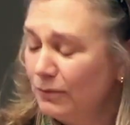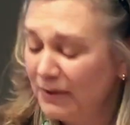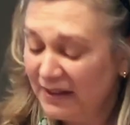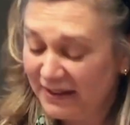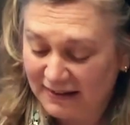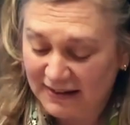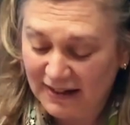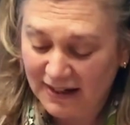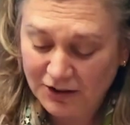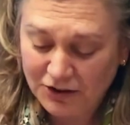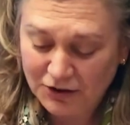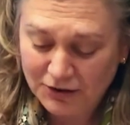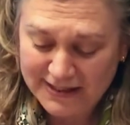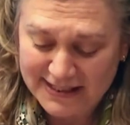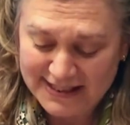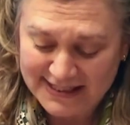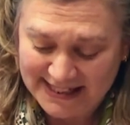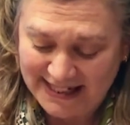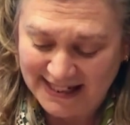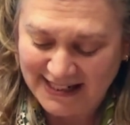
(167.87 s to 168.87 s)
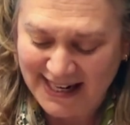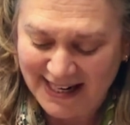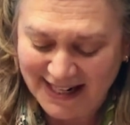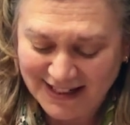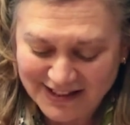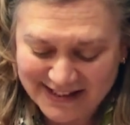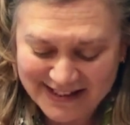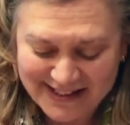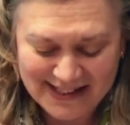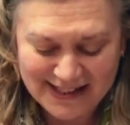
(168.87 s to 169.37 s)
with countries and
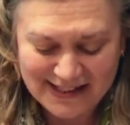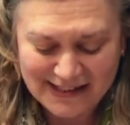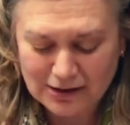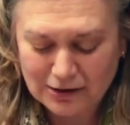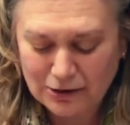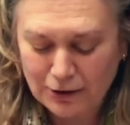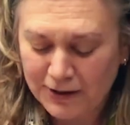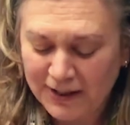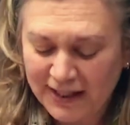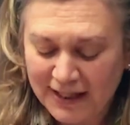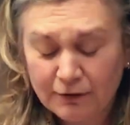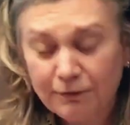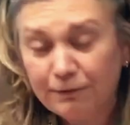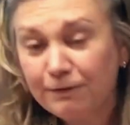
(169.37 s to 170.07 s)
agencies learning